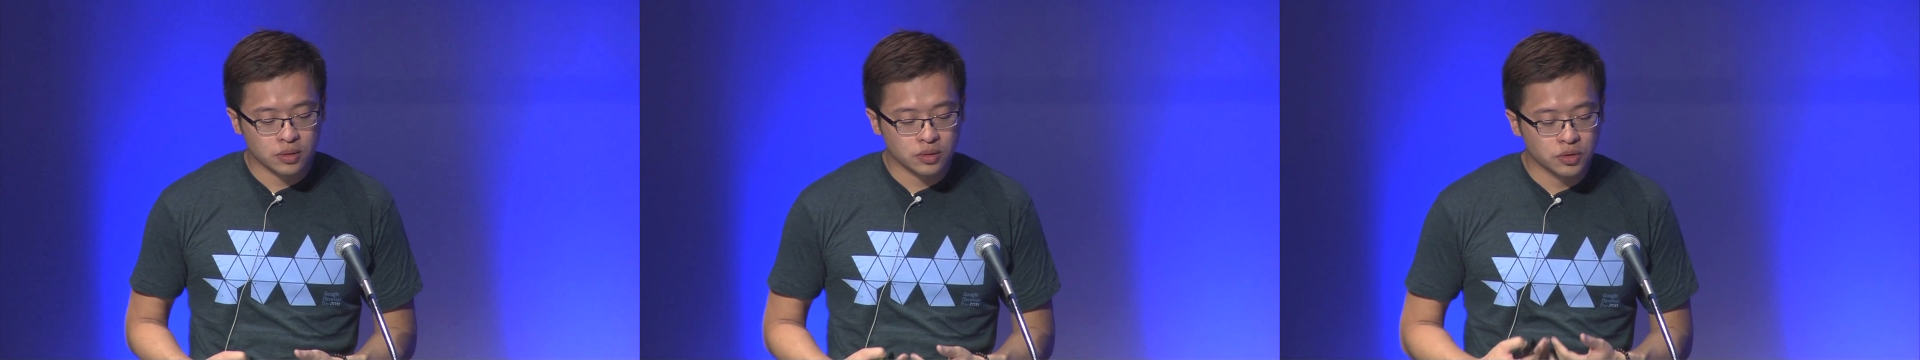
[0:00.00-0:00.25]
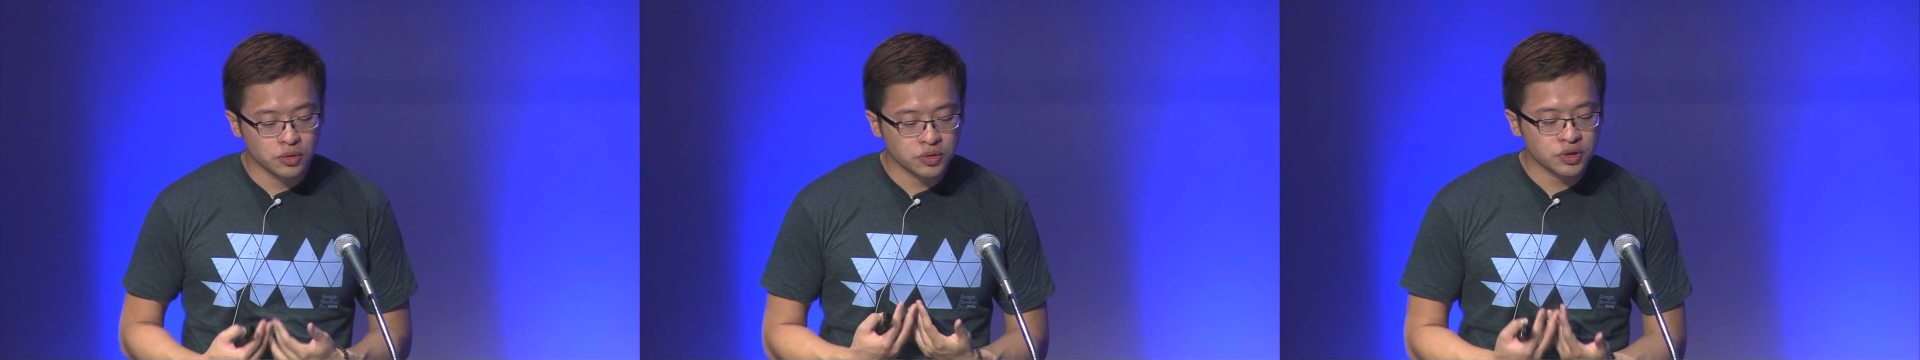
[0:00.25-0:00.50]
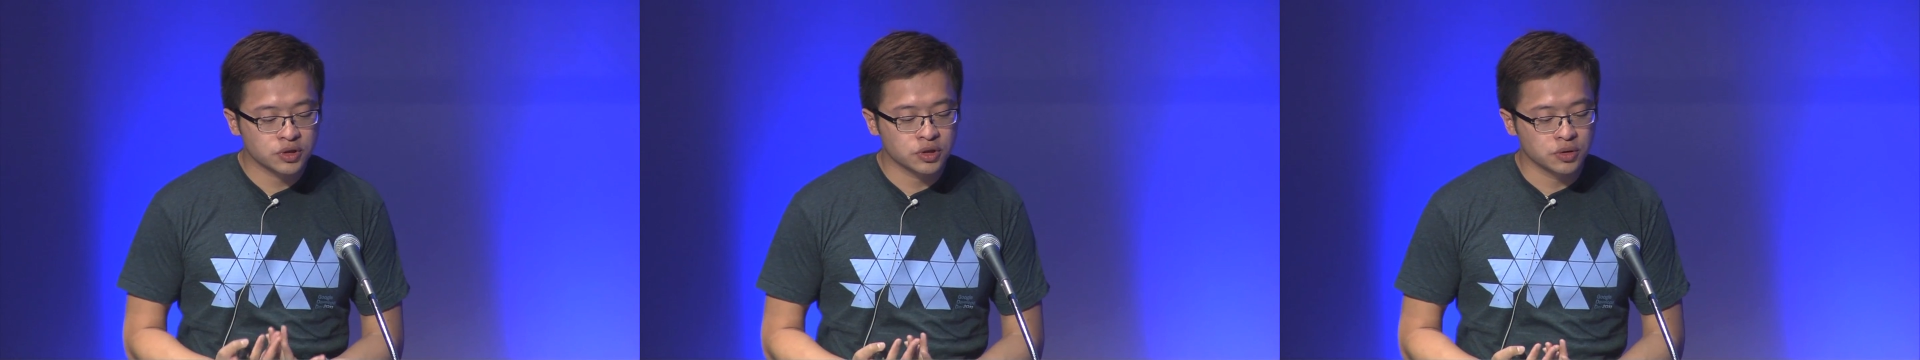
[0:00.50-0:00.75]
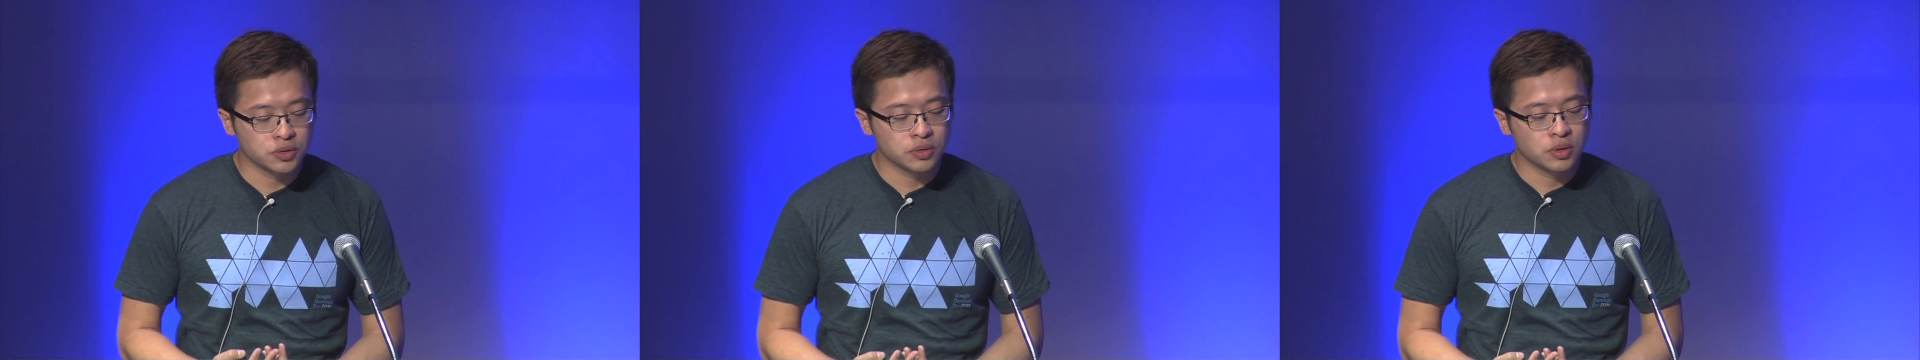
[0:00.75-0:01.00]
use
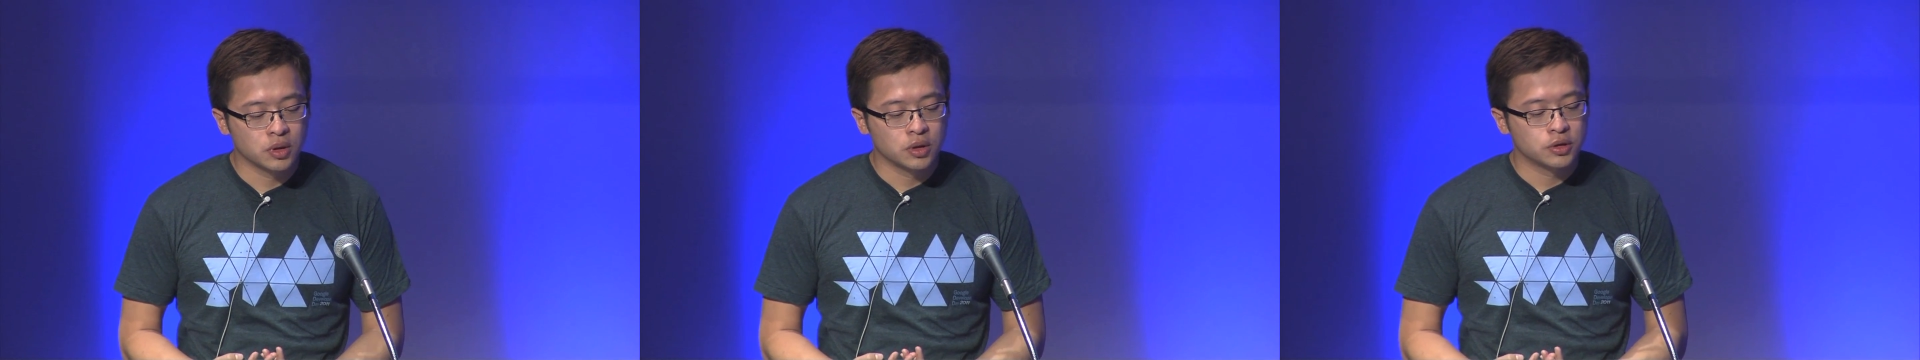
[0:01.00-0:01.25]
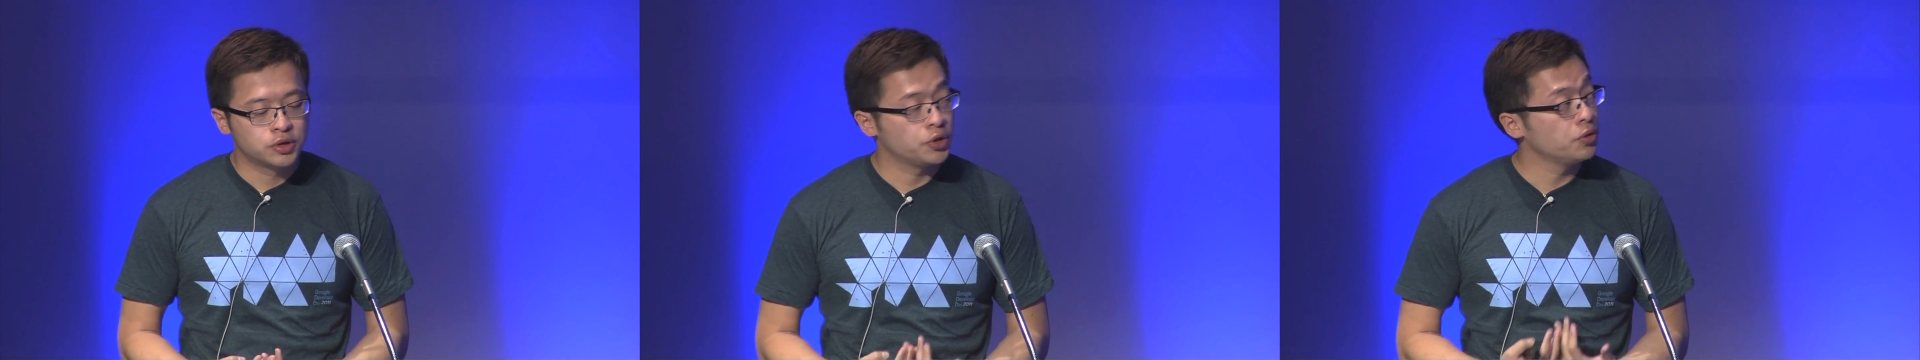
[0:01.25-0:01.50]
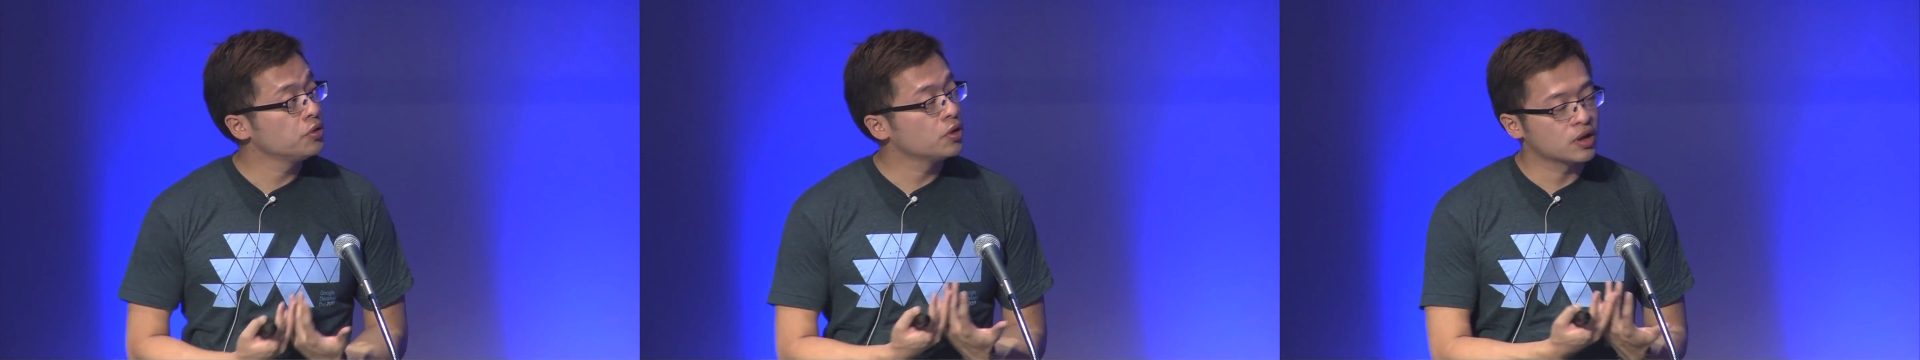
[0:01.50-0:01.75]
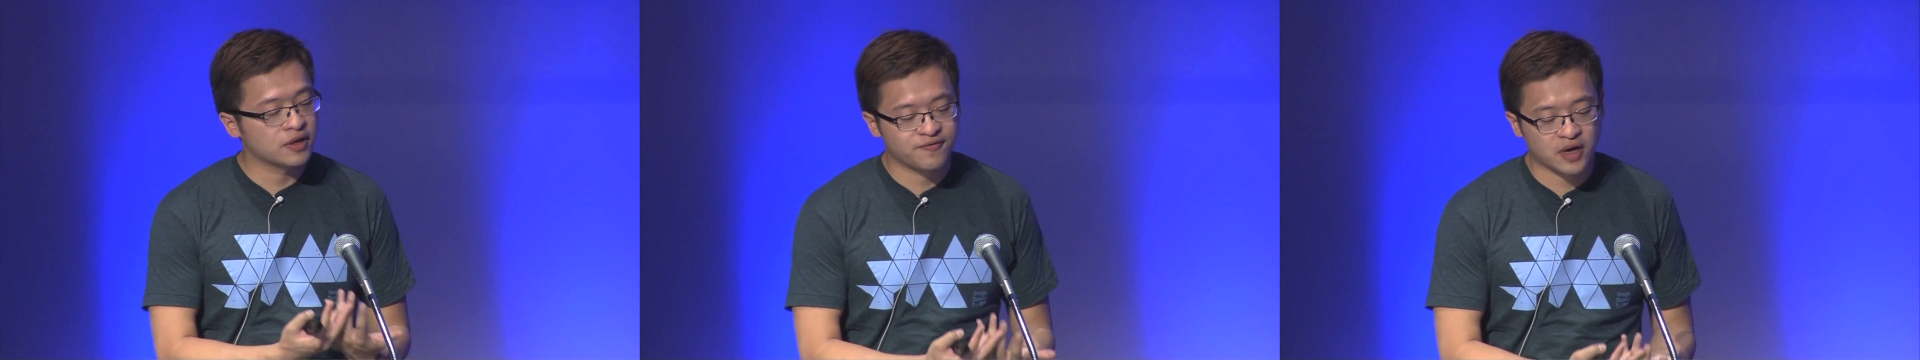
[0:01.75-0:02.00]
to tune
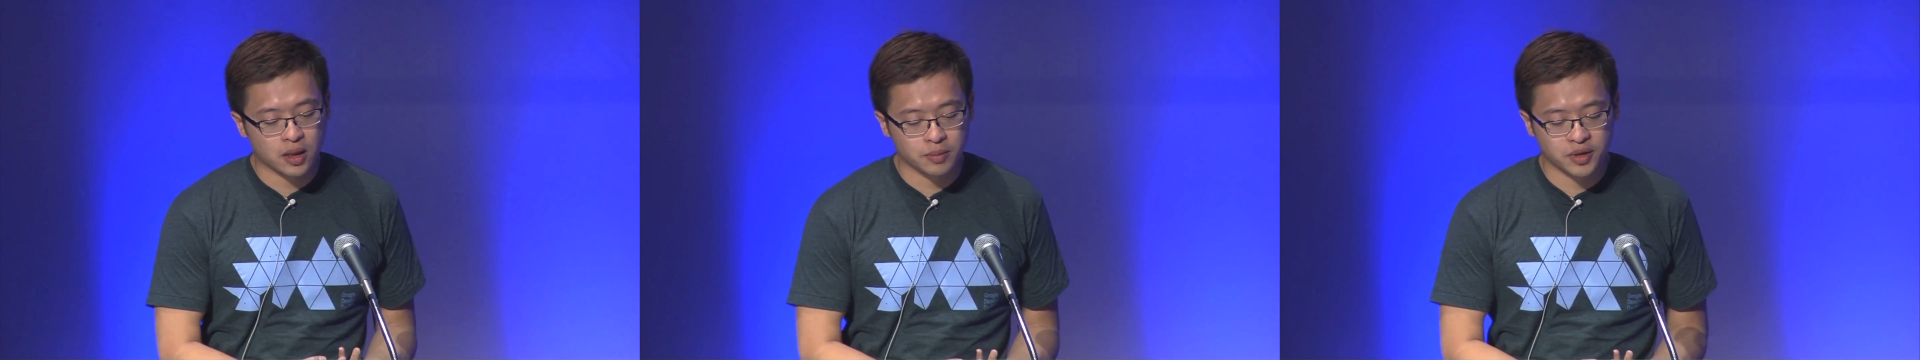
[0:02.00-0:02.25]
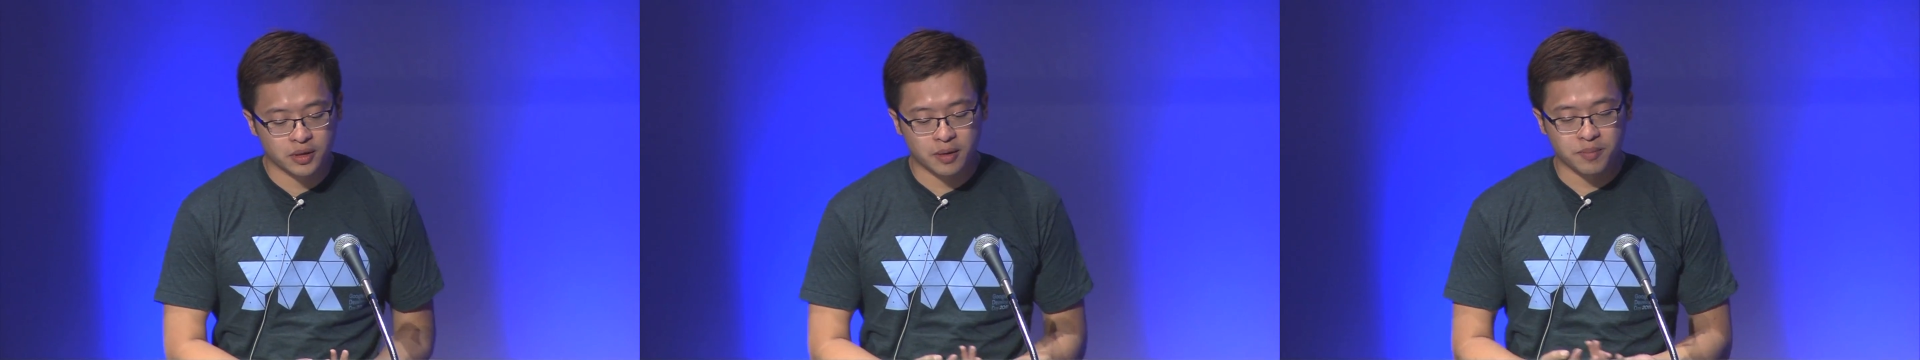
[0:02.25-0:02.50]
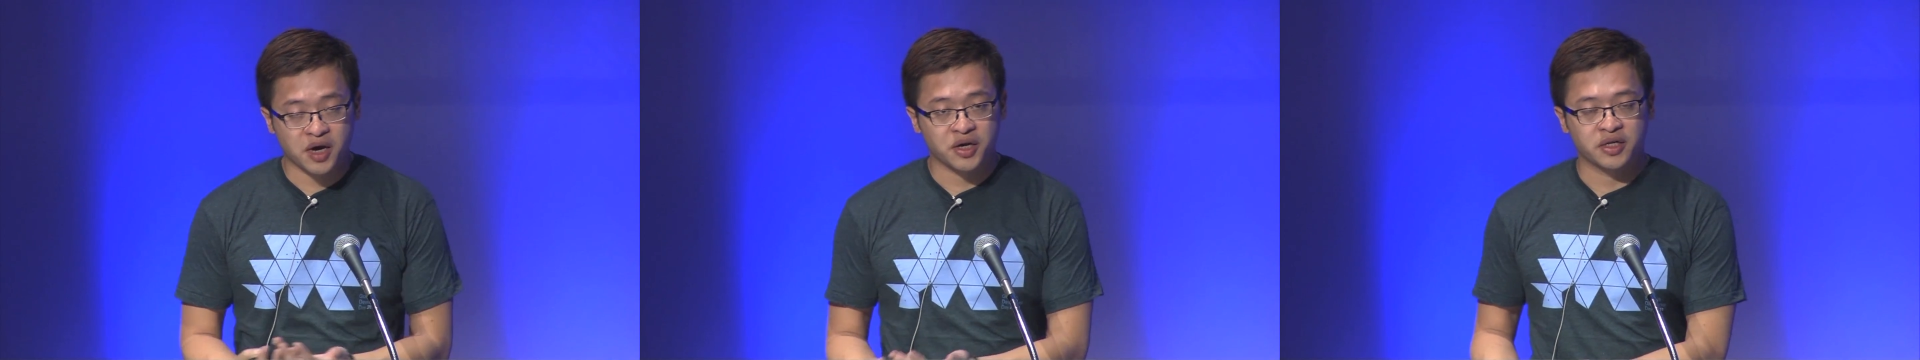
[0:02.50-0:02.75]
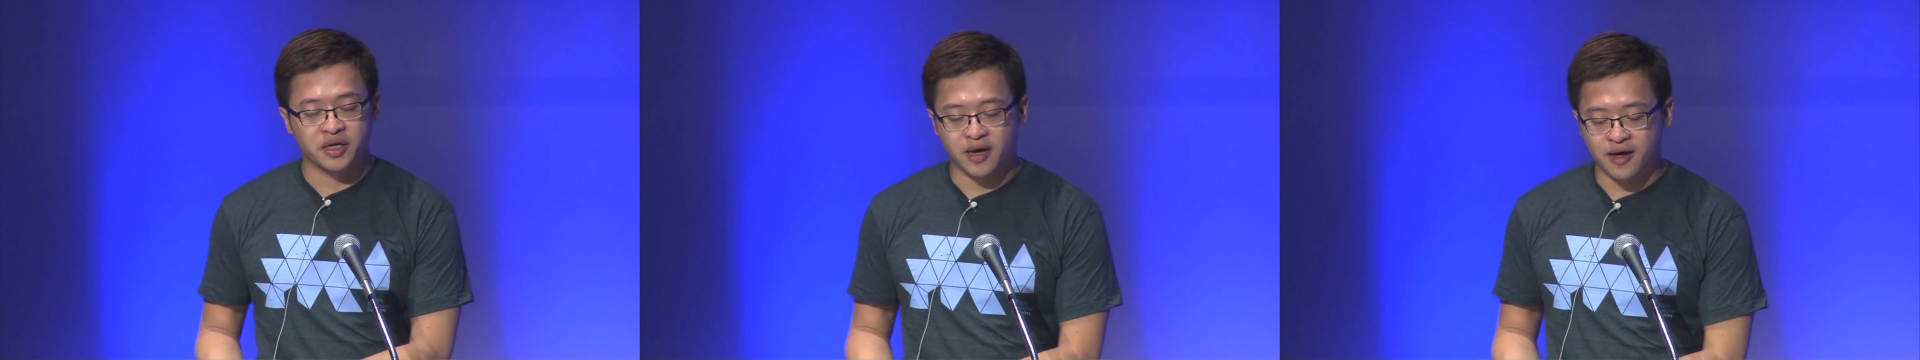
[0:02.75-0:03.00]
your development and
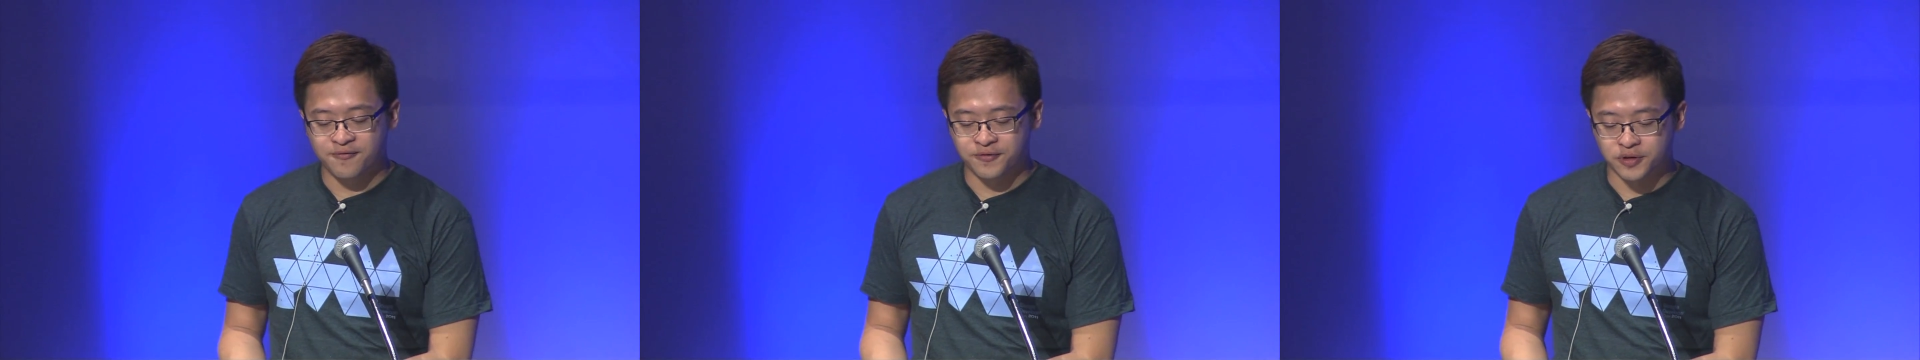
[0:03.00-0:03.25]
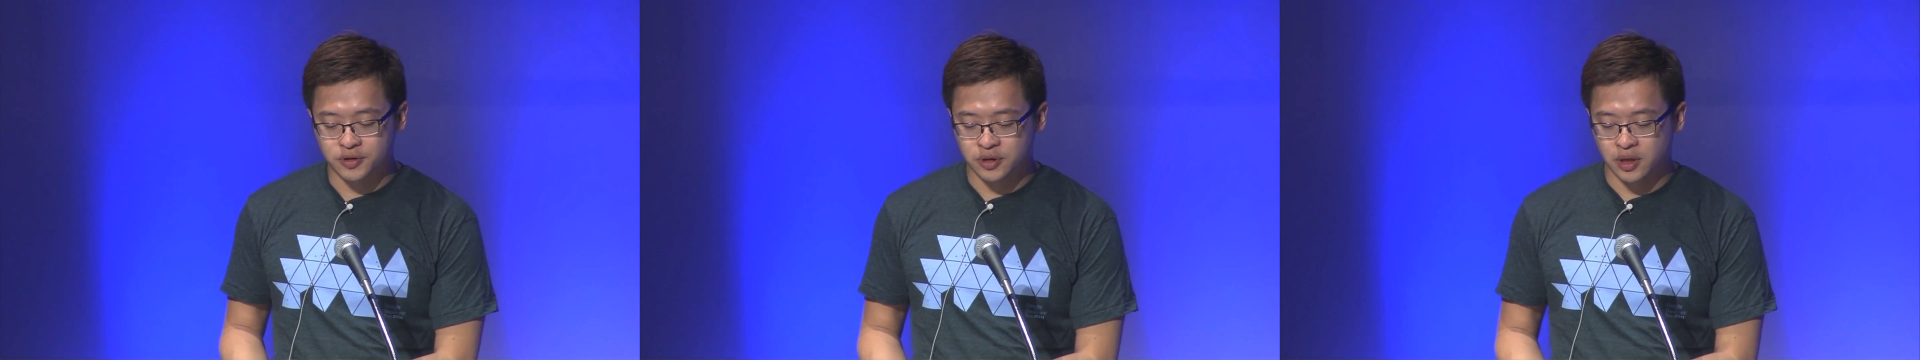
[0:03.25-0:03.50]
marketing effort.